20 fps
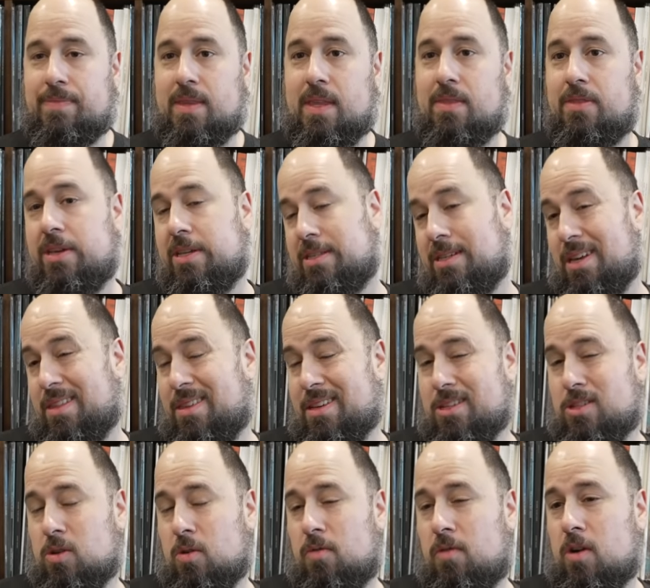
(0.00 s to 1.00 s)
This, I
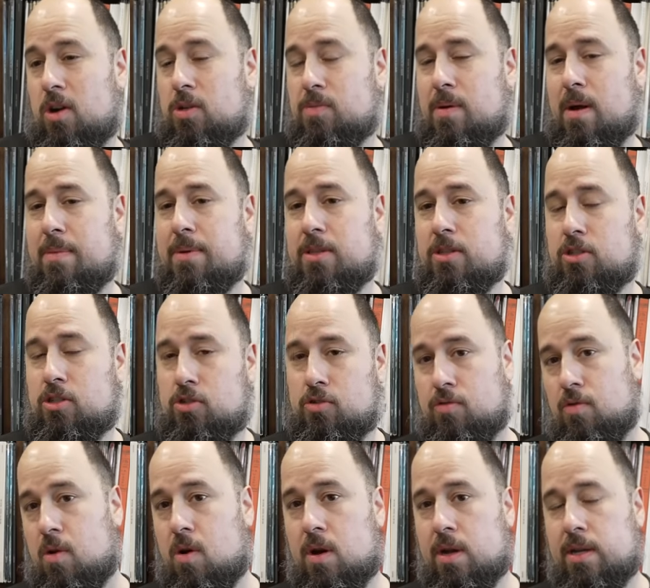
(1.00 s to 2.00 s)
think, so far is probably the
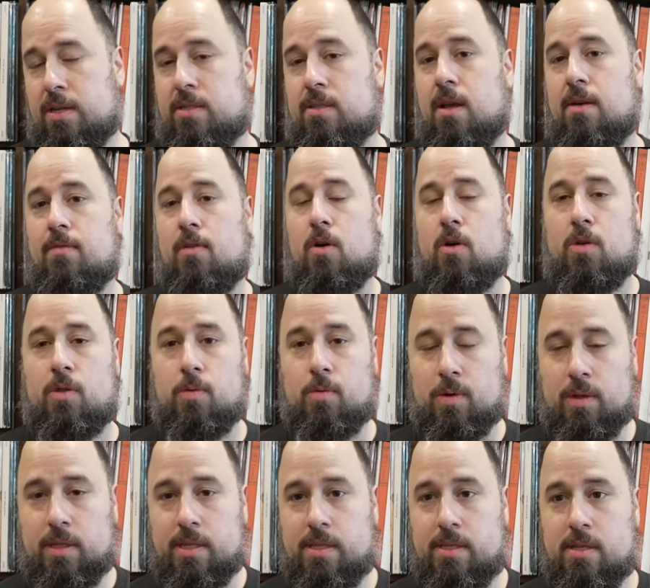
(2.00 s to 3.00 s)
strongest of all the
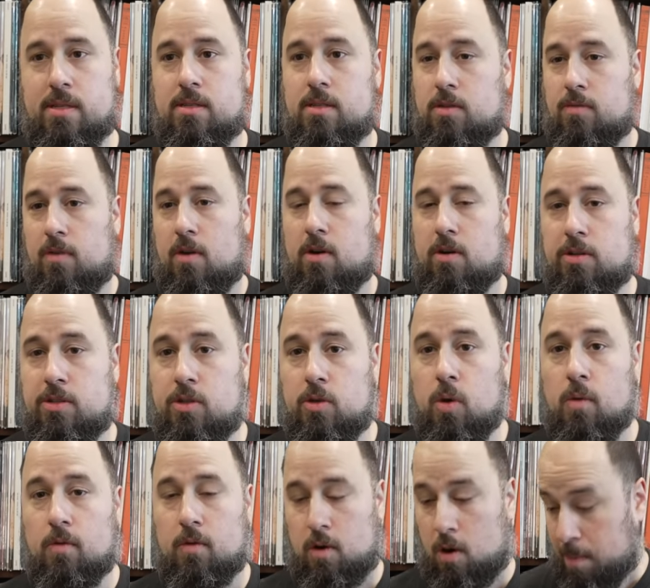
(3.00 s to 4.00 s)
releases as far as the
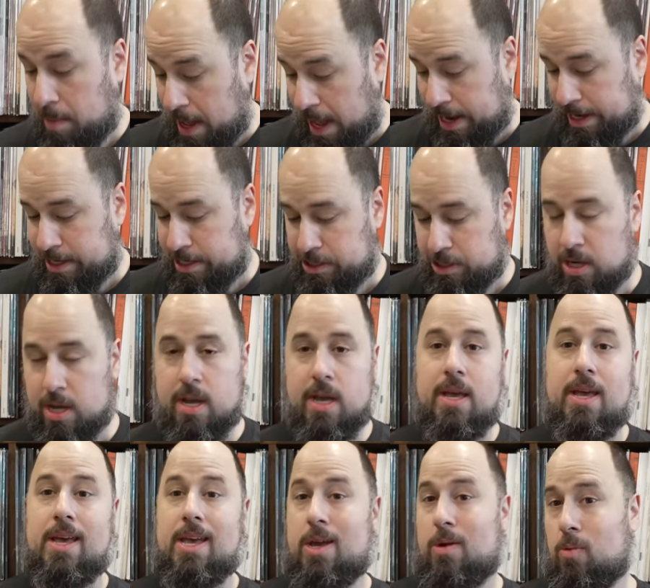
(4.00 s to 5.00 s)
overall package
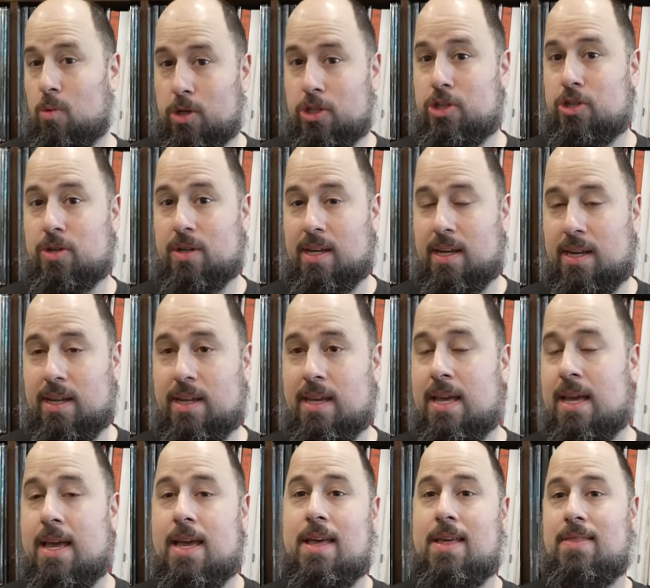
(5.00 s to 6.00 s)
and what you're getting.
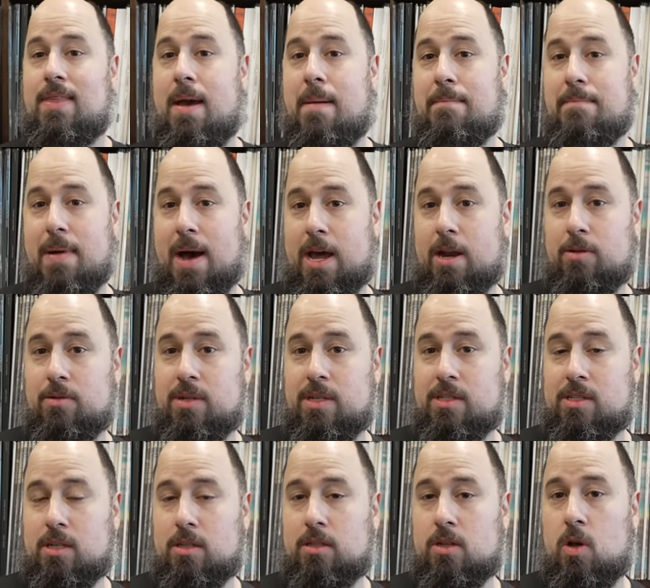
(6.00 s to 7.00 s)
That mono
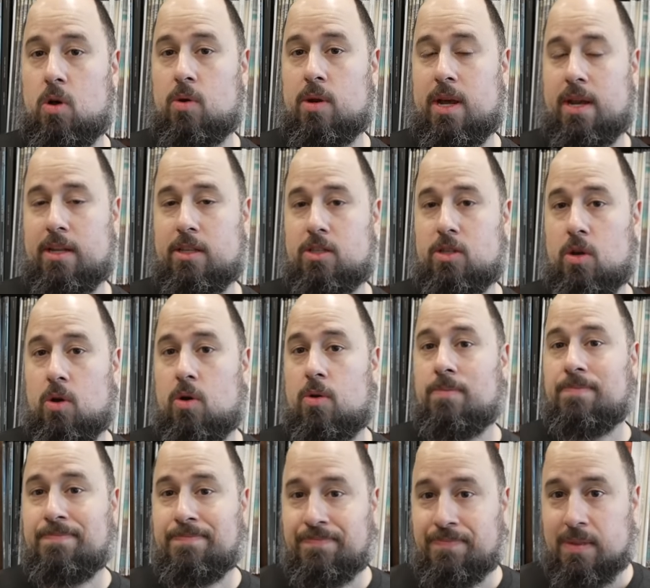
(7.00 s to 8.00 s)
disc alone on its
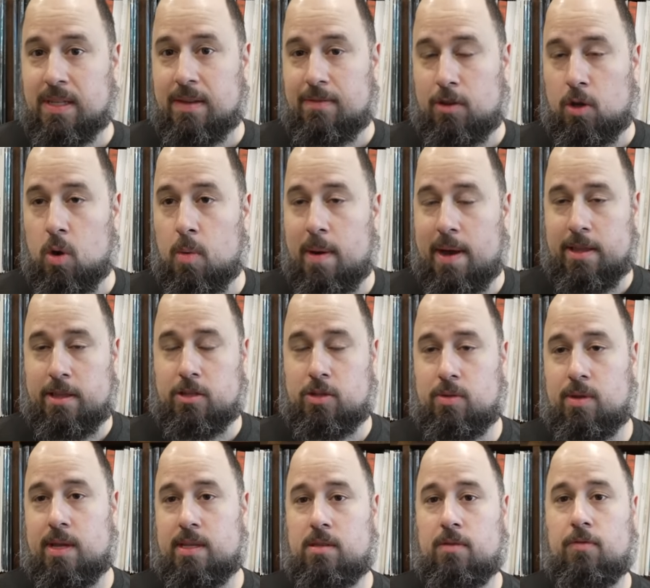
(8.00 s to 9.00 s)
own, if you go buy the
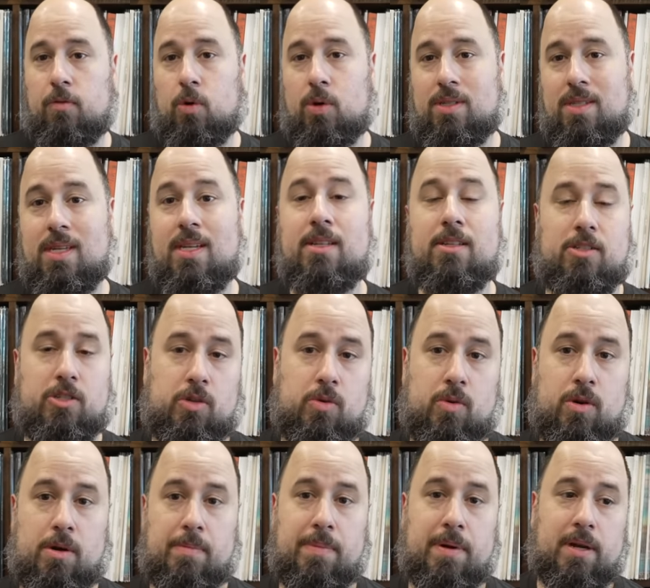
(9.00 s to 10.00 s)
2014, is
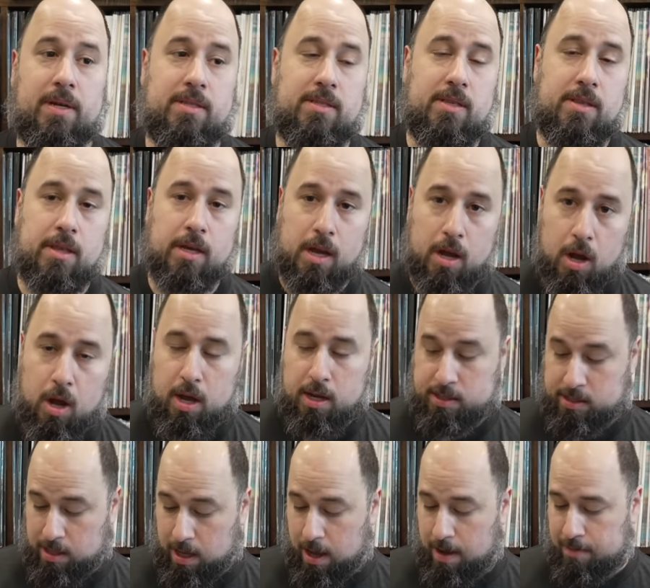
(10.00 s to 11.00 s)
200 bucks, the
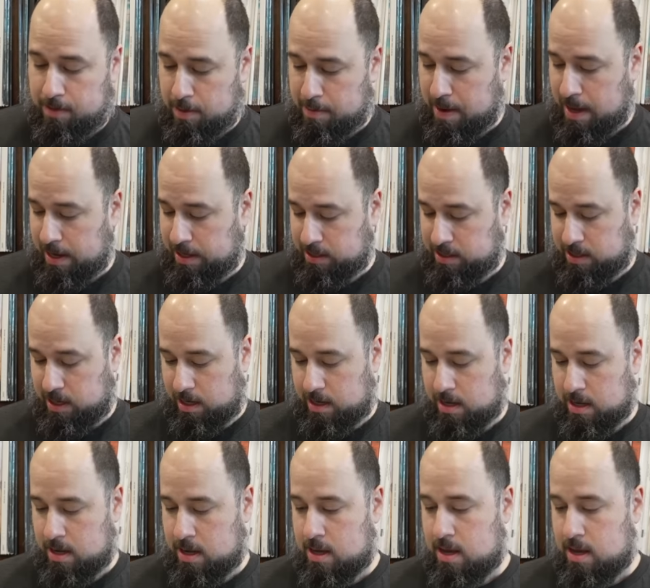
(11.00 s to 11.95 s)
cost of the box set.